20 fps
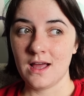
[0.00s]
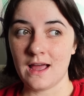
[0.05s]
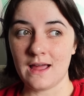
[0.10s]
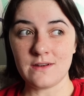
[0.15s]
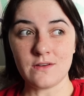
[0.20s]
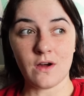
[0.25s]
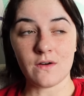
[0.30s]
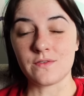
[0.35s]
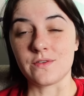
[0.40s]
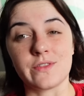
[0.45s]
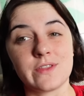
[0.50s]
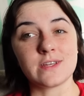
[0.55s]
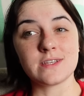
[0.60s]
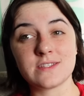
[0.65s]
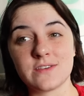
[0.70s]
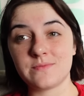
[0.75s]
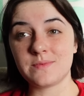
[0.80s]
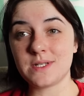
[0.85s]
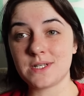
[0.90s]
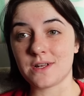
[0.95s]
and awful
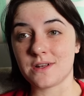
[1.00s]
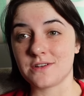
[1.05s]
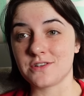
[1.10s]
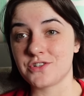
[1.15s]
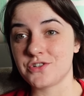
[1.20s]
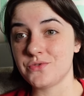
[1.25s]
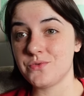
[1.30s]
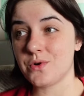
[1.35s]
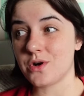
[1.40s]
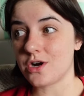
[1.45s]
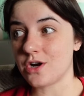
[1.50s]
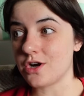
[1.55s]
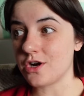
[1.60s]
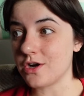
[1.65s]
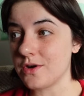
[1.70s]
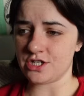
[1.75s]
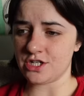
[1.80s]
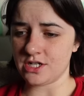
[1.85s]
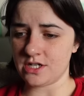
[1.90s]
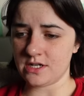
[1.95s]
things have been done to
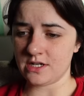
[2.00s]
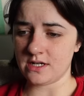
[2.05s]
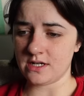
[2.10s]
her. She